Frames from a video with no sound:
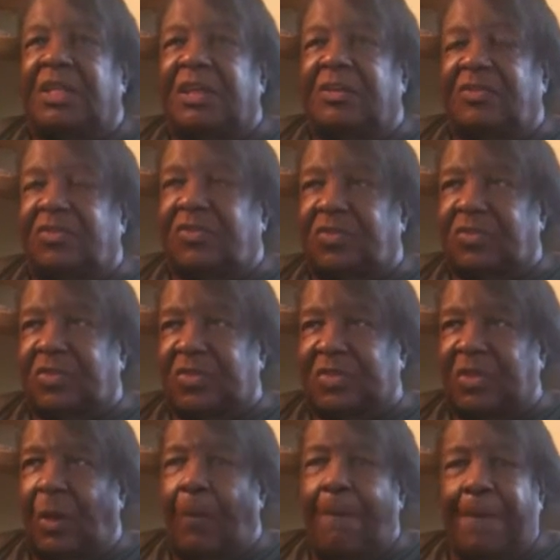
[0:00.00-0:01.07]
there's
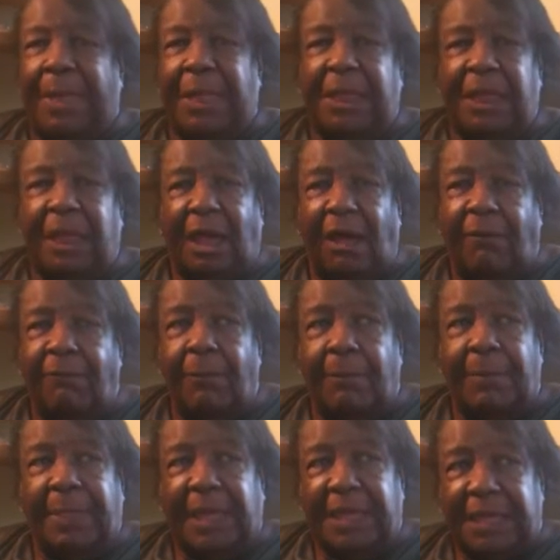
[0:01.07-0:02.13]
so many of
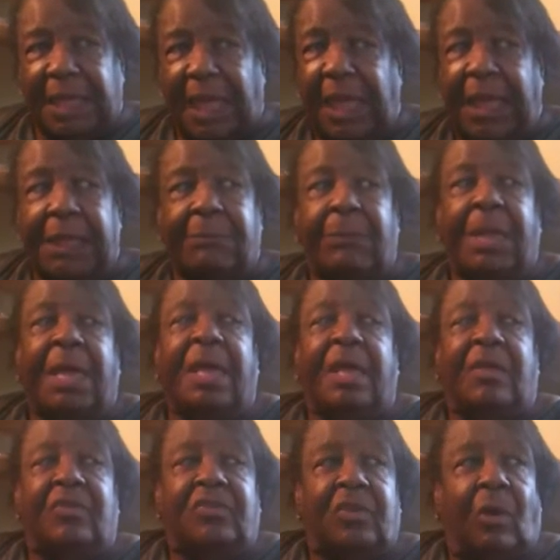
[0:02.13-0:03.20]
them that came,
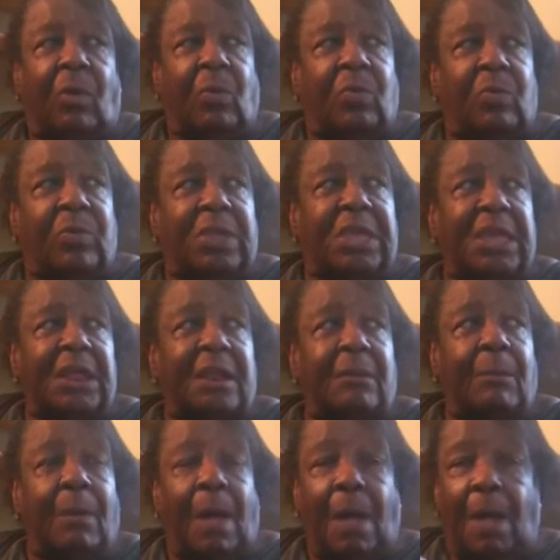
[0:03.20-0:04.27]
so get a